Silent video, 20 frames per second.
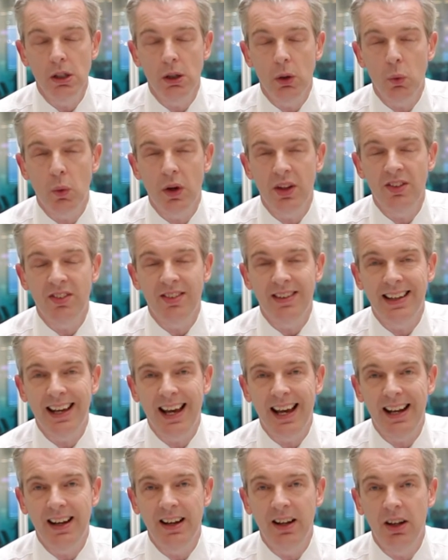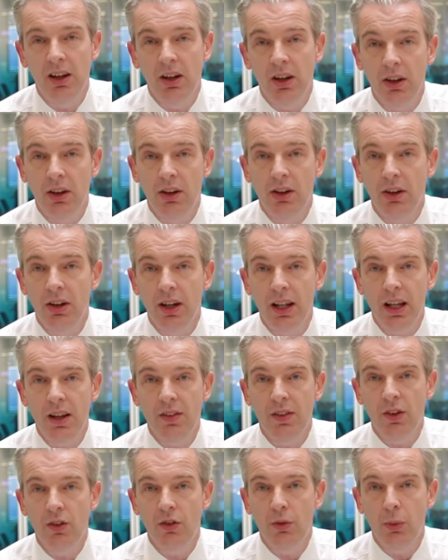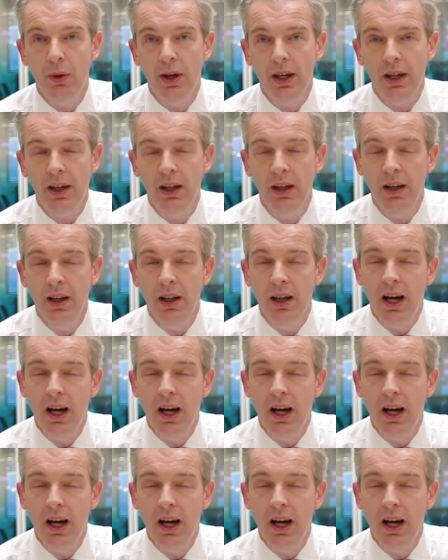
once again early this week,